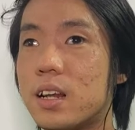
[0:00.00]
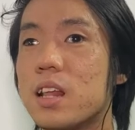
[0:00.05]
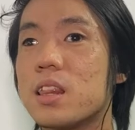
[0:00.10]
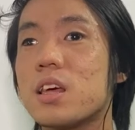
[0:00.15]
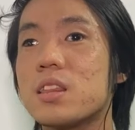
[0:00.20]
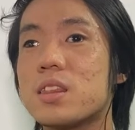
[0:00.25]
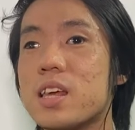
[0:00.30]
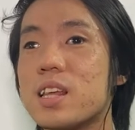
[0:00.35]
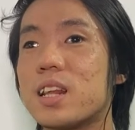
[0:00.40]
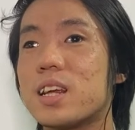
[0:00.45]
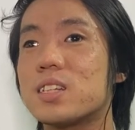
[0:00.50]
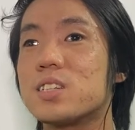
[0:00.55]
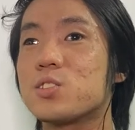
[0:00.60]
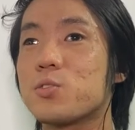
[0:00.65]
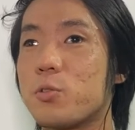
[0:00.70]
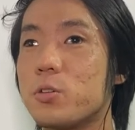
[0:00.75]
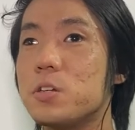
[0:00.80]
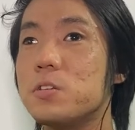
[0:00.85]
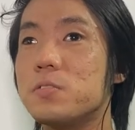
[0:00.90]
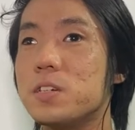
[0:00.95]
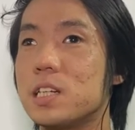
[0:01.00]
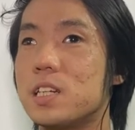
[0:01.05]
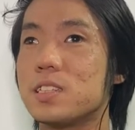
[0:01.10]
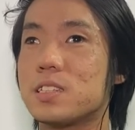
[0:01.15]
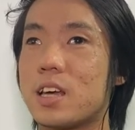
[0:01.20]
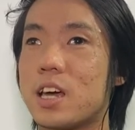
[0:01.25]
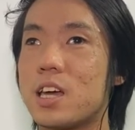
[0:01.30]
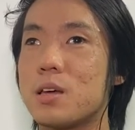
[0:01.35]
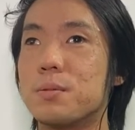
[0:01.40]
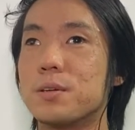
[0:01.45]
another thing that the screen
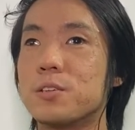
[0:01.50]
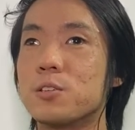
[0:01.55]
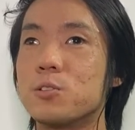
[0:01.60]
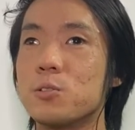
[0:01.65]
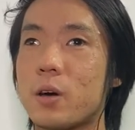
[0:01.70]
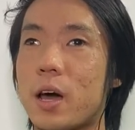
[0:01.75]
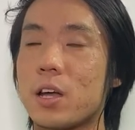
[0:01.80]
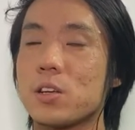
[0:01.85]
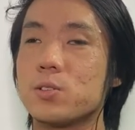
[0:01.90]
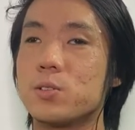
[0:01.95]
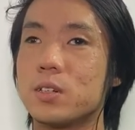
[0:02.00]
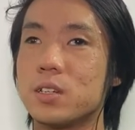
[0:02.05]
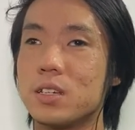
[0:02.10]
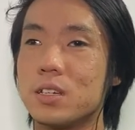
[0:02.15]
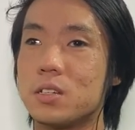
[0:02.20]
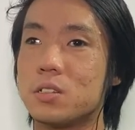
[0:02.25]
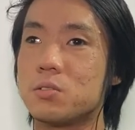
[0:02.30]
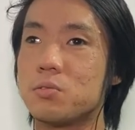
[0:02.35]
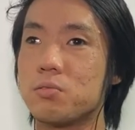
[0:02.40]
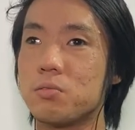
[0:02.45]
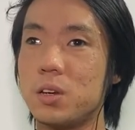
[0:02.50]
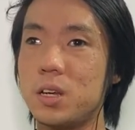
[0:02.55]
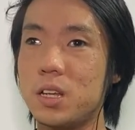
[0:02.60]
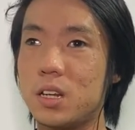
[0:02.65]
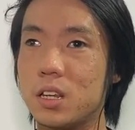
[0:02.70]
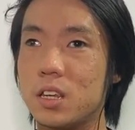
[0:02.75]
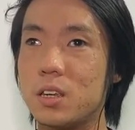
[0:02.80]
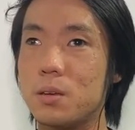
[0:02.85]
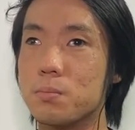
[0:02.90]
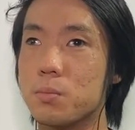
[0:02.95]
readers are able to do actually is
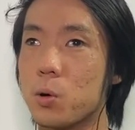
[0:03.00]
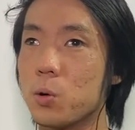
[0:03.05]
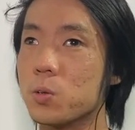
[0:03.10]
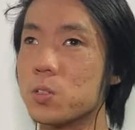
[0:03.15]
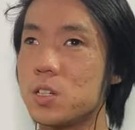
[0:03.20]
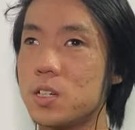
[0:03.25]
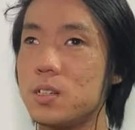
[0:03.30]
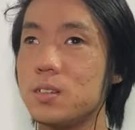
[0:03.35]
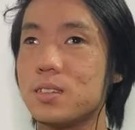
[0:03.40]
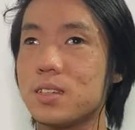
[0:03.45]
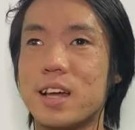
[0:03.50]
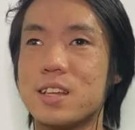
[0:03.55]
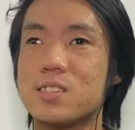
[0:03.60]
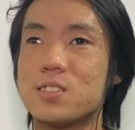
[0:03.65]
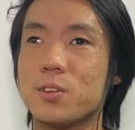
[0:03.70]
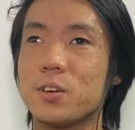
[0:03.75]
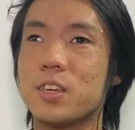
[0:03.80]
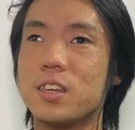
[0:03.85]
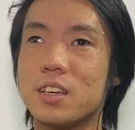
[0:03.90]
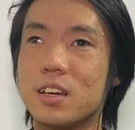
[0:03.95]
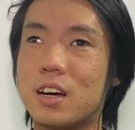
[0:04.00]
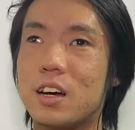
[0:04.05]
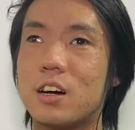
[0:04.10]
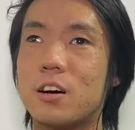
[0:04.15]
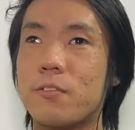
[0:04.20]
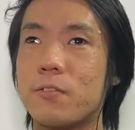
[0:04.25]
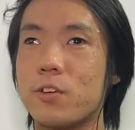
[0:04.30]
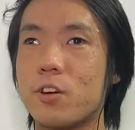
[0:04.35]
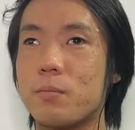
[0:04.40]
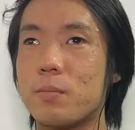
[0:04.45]
read emojis. And so here
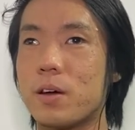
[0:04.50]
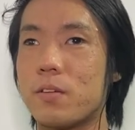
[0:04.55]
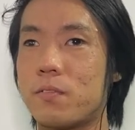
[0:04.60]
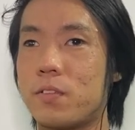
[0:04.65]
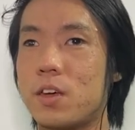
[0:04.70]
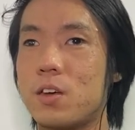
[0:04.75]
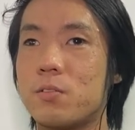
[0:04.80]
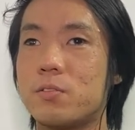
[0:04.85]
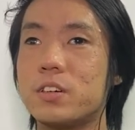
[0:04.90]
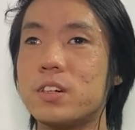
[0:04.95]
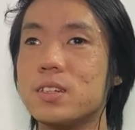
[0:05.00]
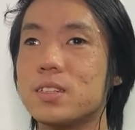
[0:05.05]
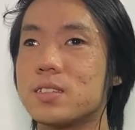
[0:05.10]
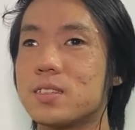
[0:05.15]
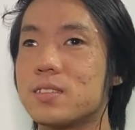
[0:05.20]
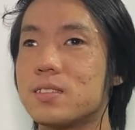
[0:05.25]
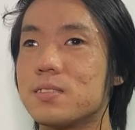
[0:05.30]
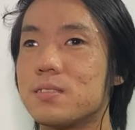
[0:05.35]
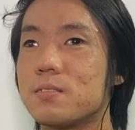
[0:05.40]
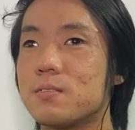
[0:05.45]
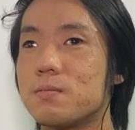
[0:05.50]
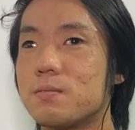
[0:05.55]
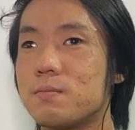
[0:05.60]
are a few of my favorites.